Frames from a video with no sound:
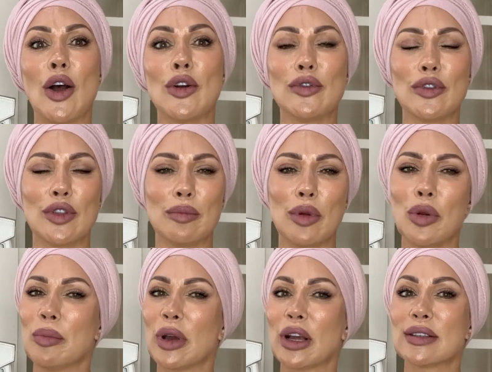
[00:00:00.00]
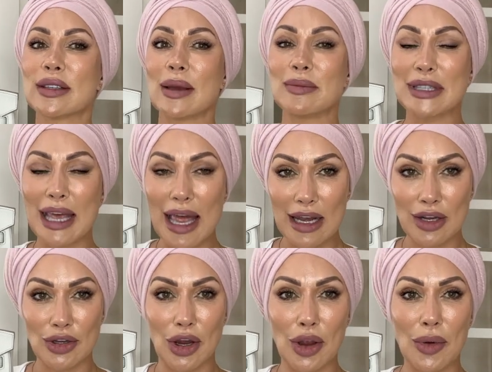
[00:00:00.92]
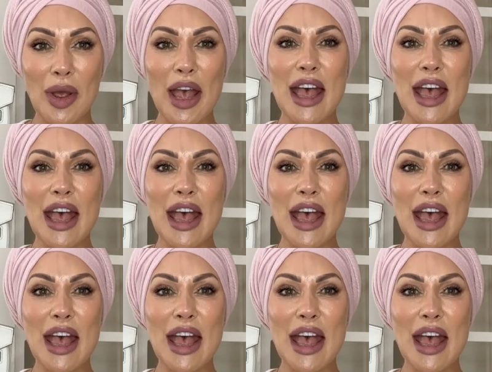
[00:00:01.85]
over the moon, because I'm telling you,